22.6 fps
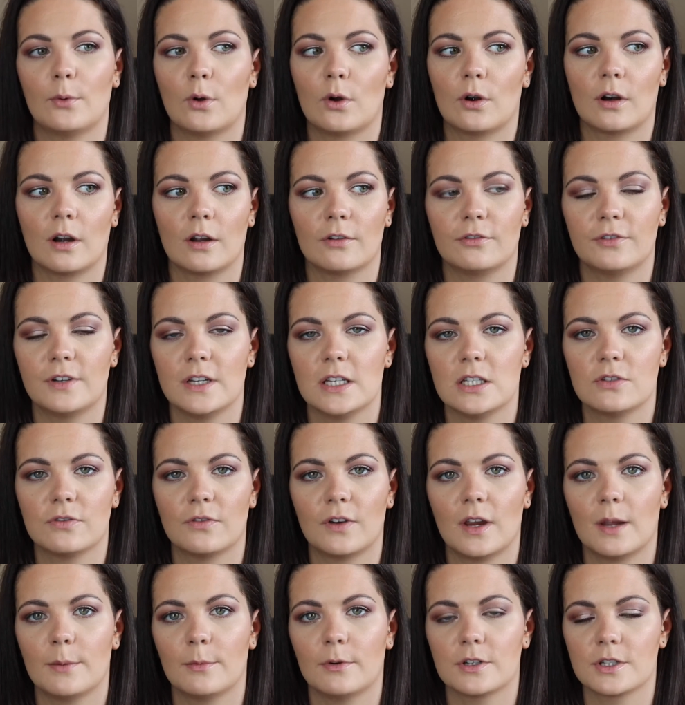or a freeze
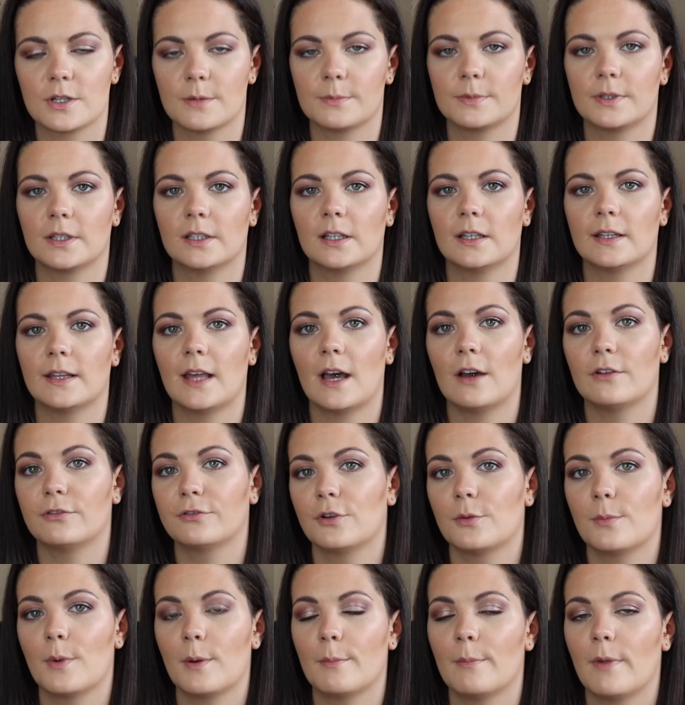frame or something like that
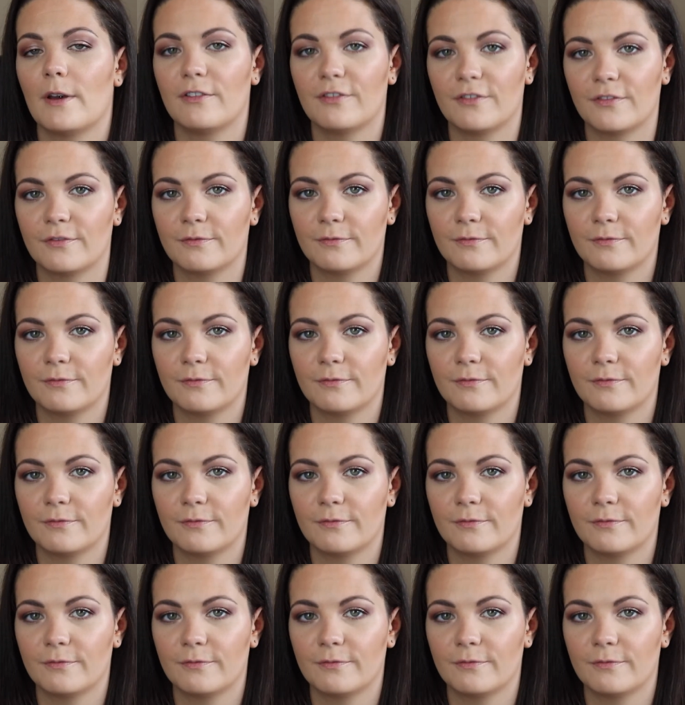from my